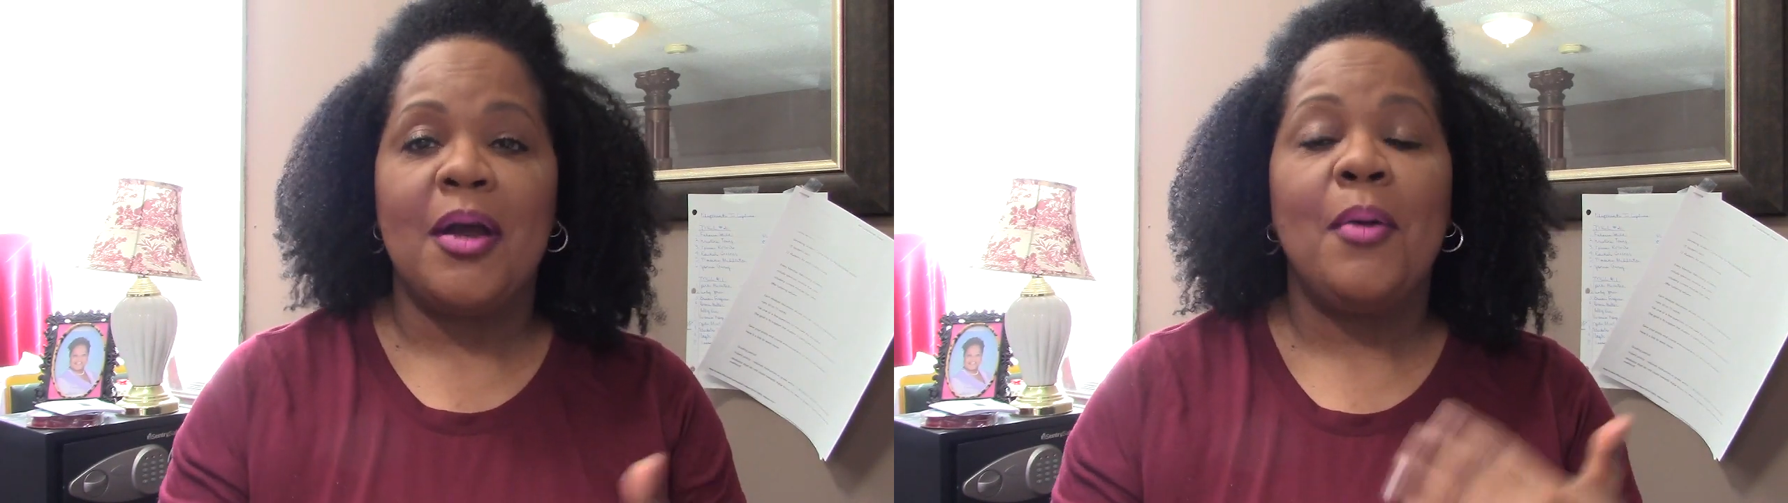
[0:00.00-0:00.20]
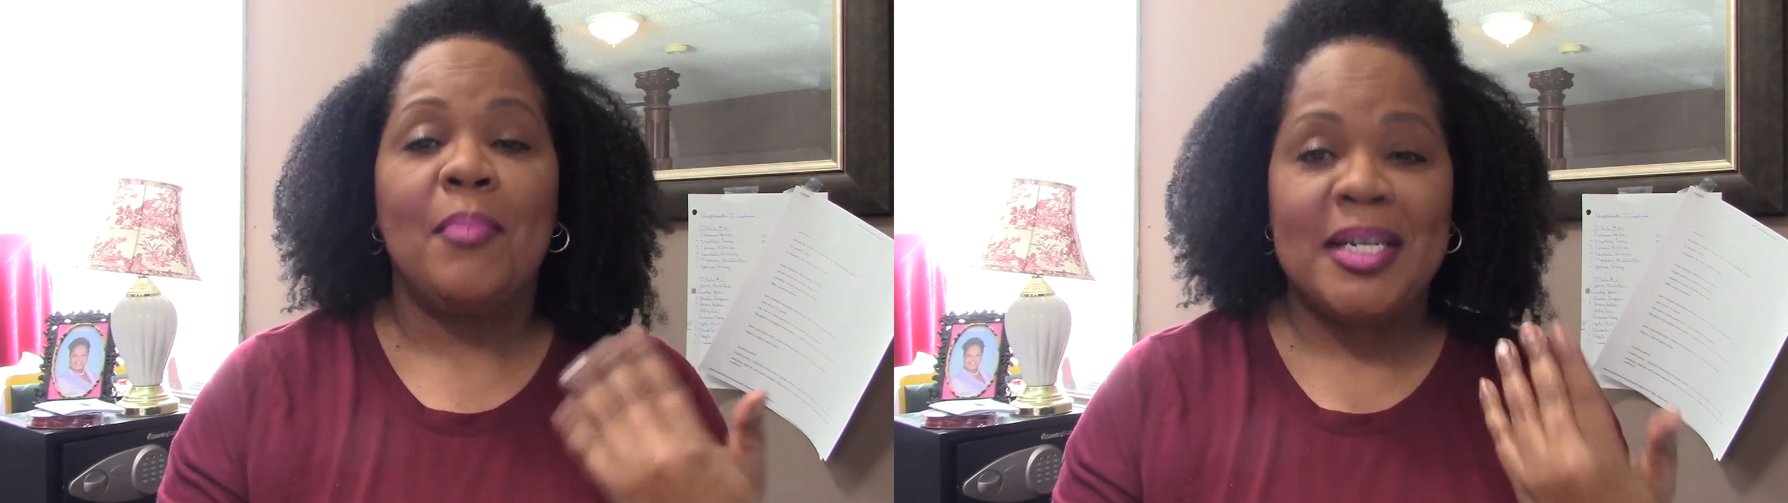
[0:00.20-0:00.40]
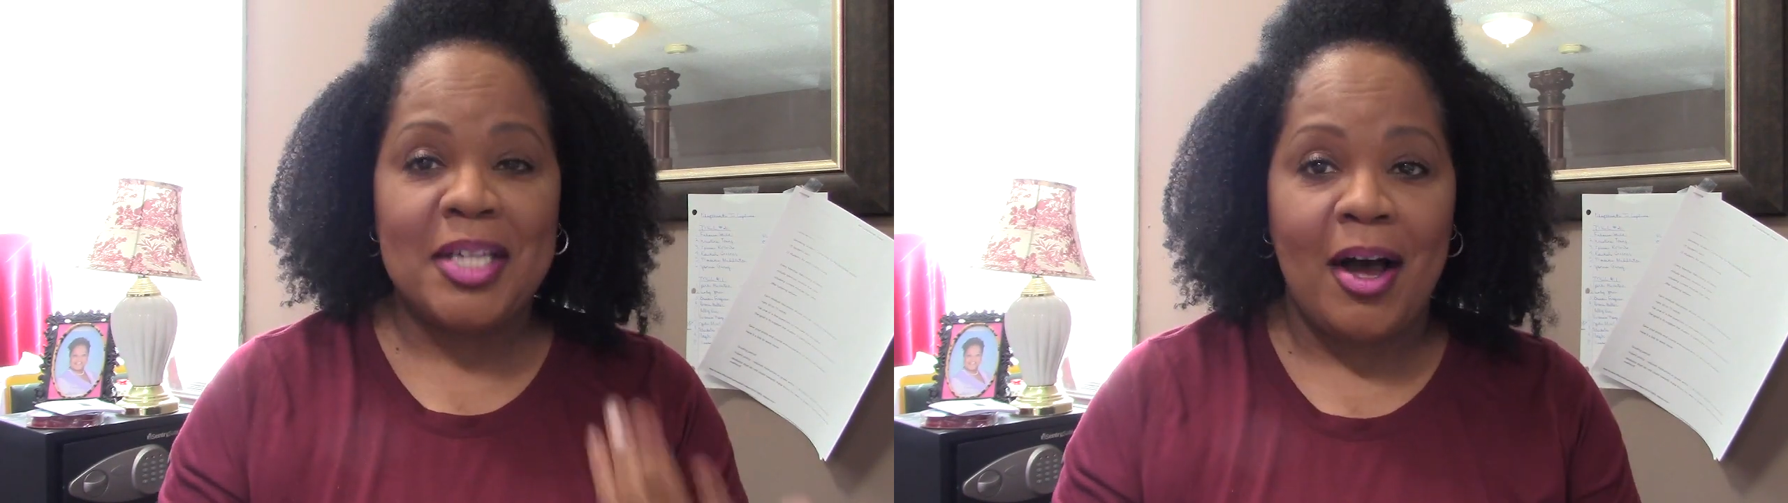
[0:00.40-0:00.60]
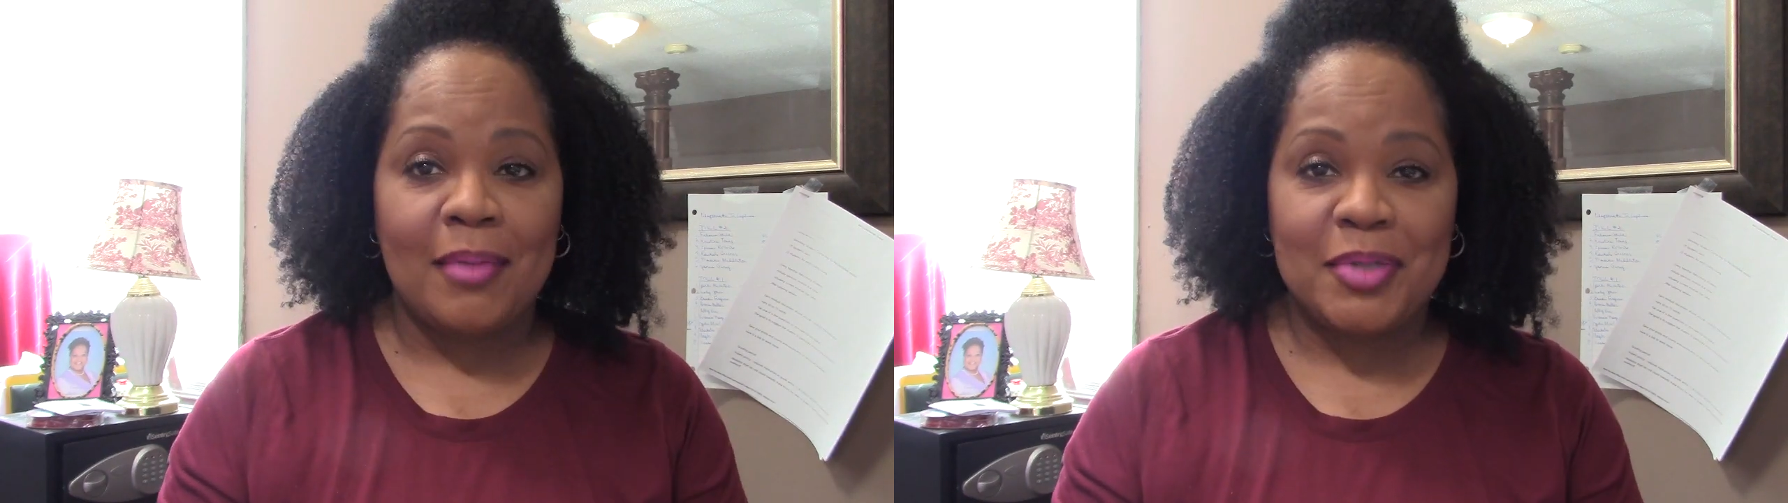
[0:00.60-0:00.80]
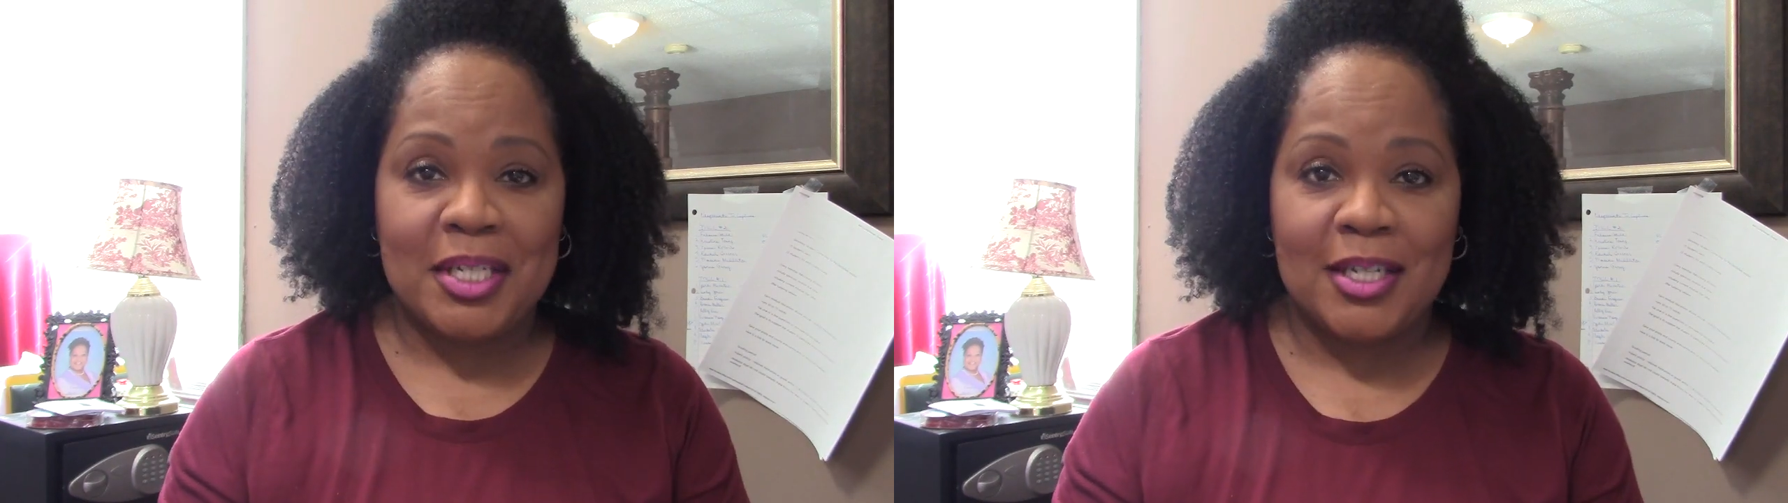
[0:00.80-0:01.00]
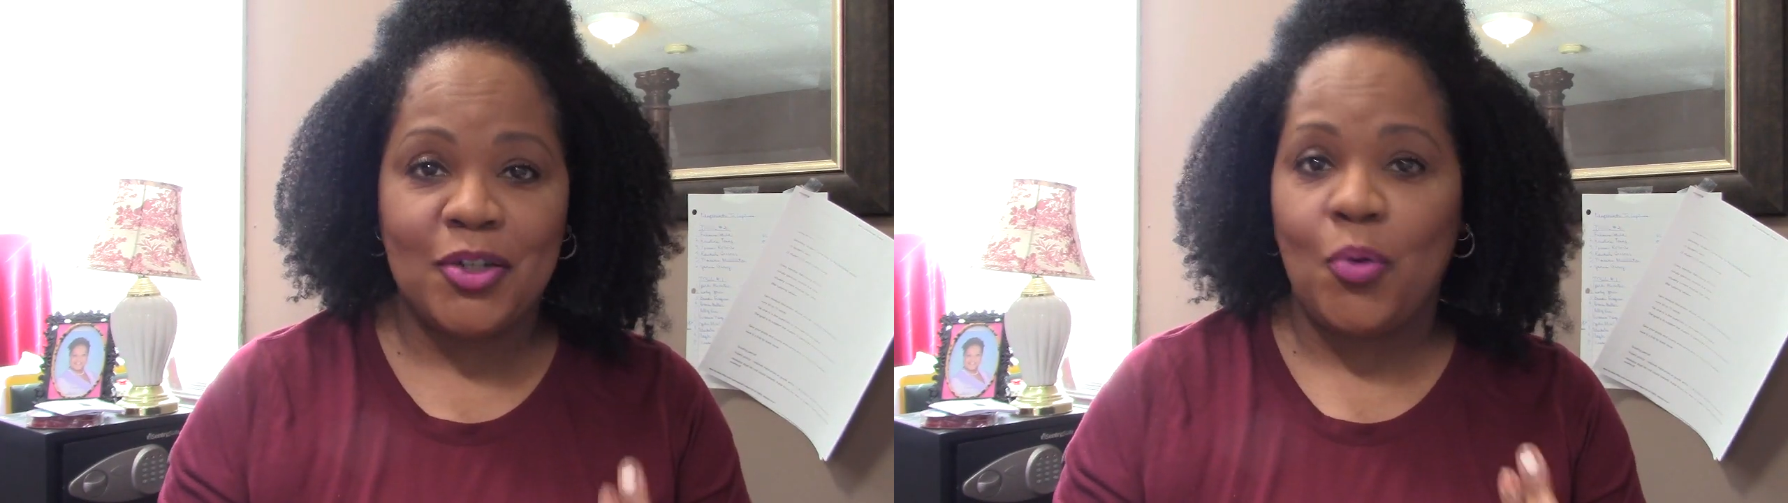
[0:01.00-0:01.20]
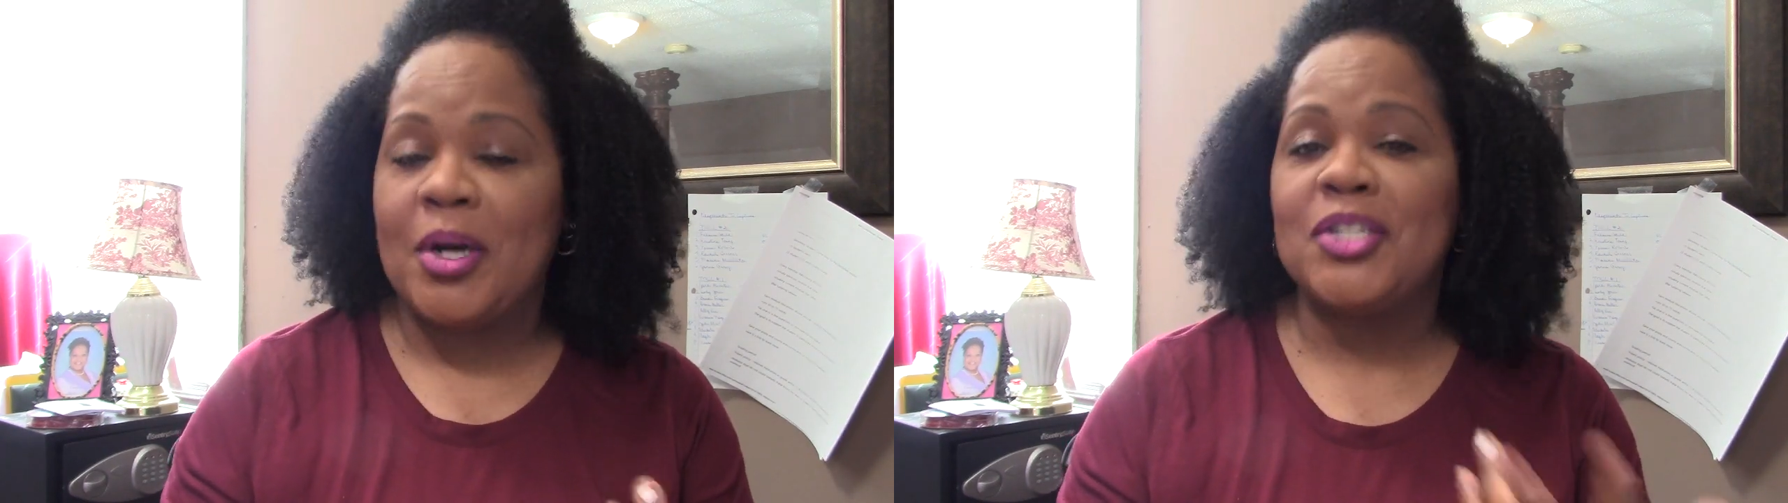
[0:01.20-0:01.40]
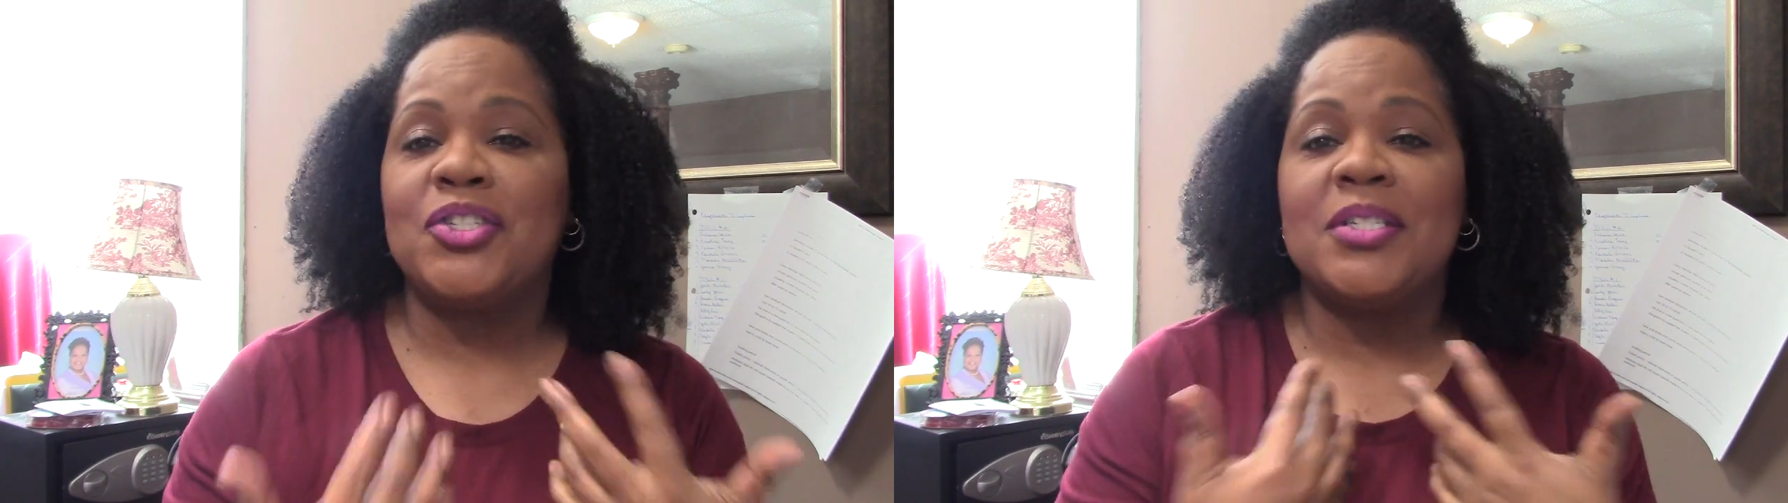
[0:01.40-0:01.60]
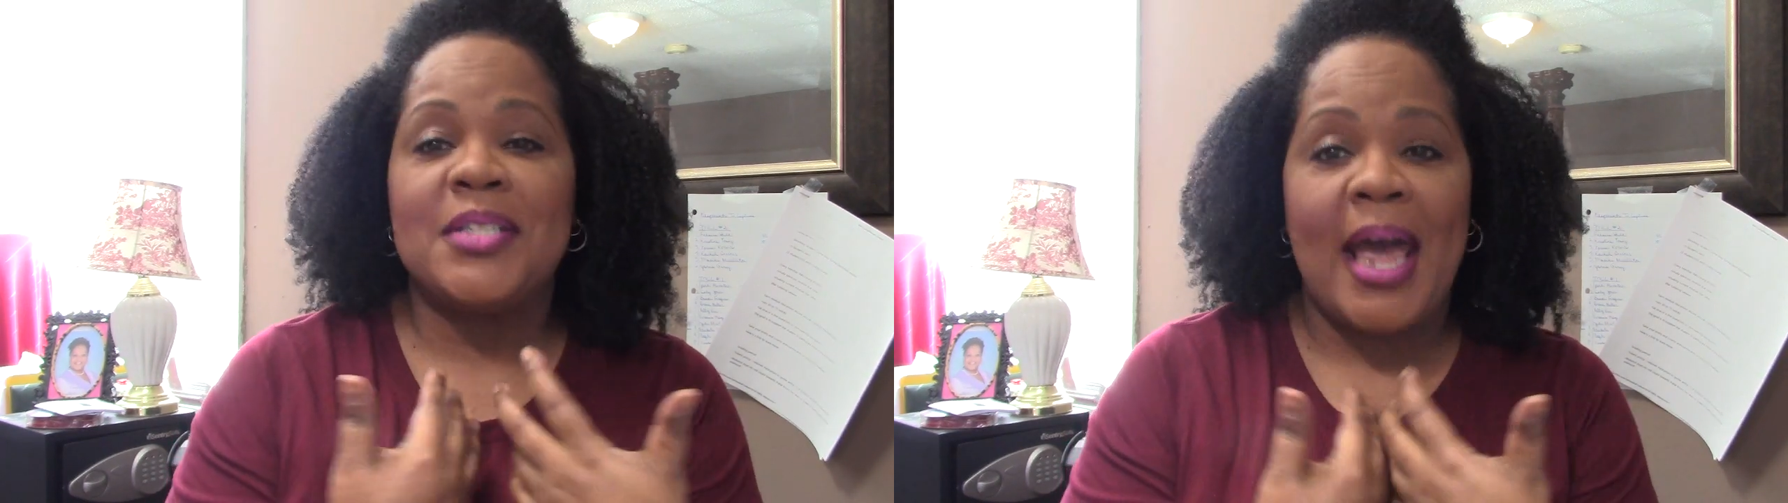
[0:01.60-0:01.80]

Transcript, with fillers: my top 10 questions